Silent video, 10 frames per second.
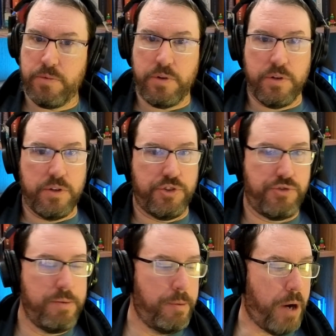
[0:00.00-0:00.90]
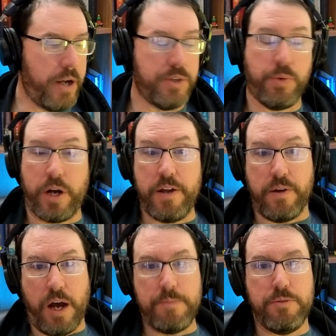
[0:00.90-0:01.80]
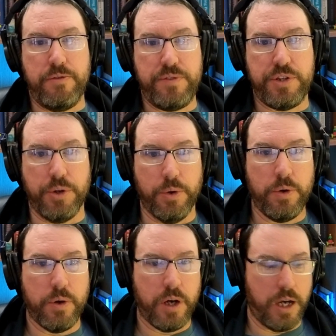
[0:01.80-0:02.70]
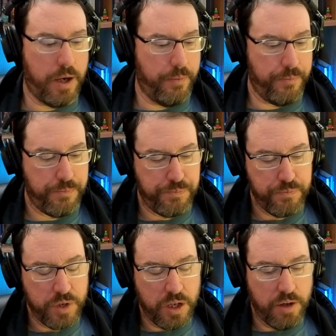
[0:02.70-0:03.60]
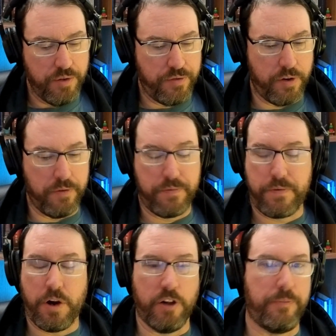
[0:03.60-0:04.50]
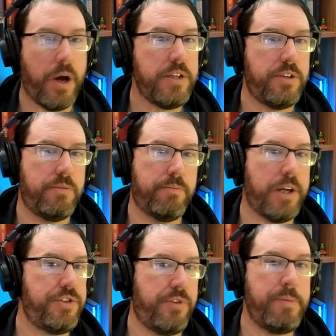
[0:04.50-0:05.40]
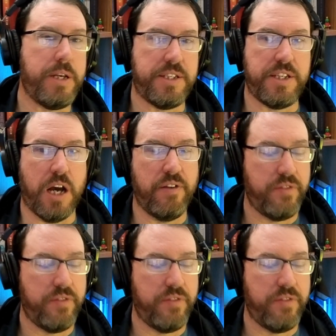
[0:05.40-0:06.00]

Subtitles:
StreamerBot is what I moved to for all of my streaming stuff.